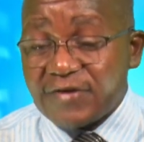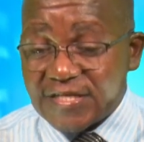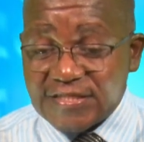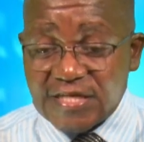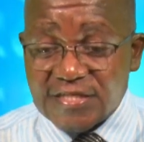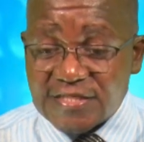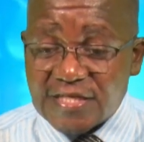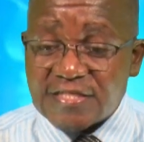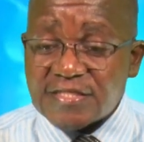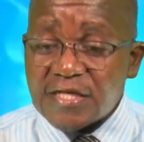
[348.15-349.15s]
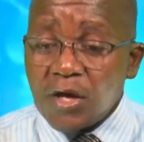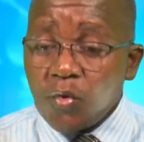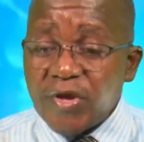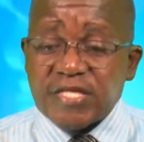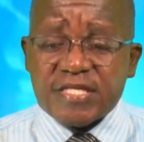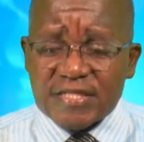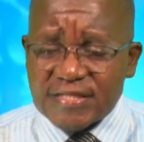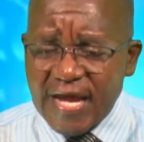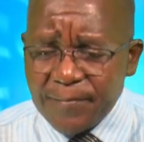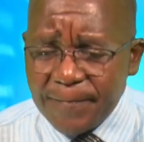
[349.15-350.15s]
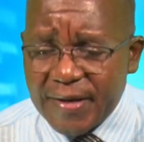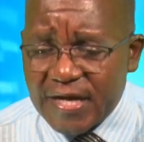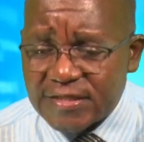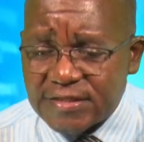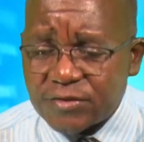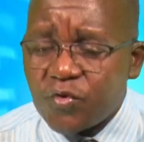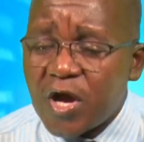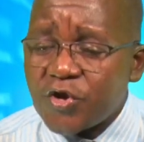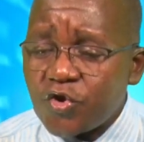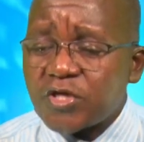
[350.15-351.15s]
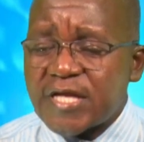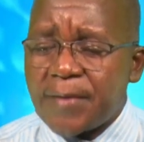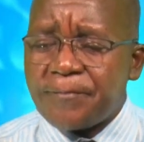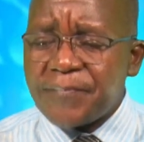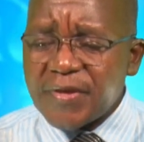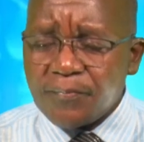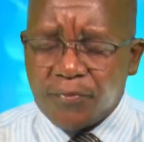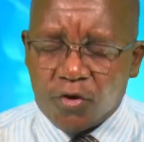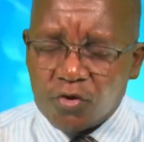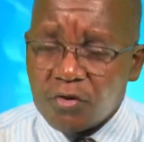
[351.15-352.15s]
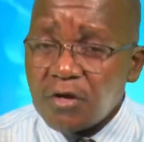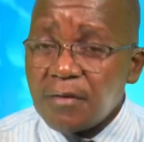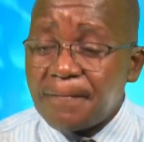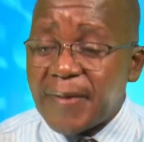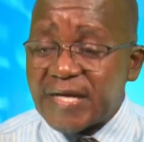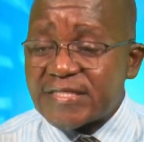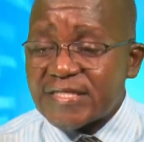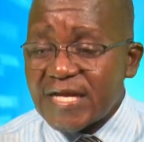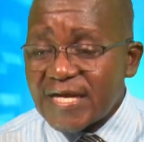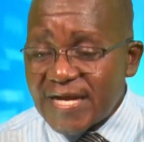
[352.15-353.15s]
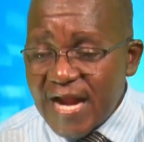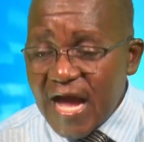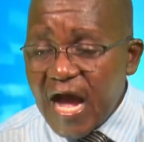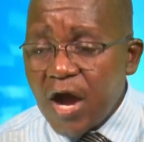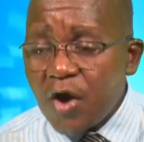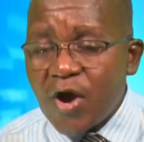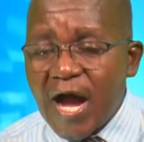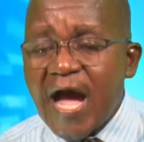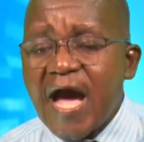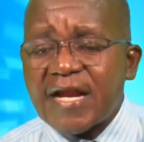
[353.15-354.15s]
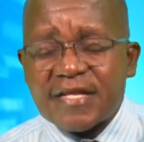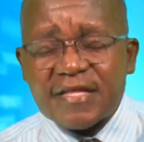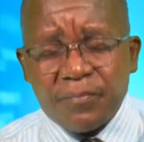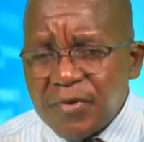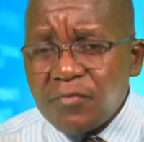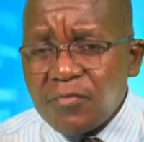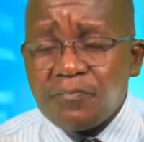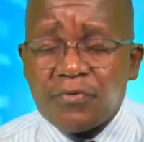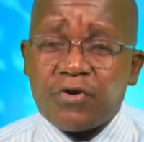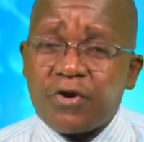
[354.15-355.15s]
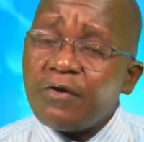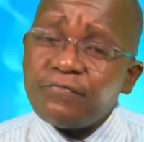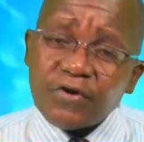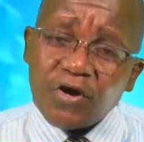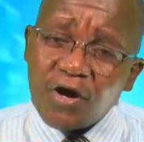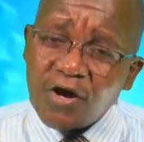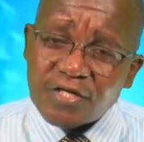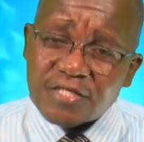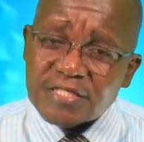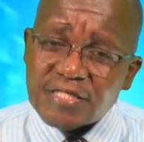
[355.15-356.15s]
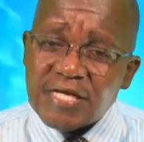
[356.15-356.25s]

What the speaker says: Verse 10 says, which in time past were not a people, but now are the people of God.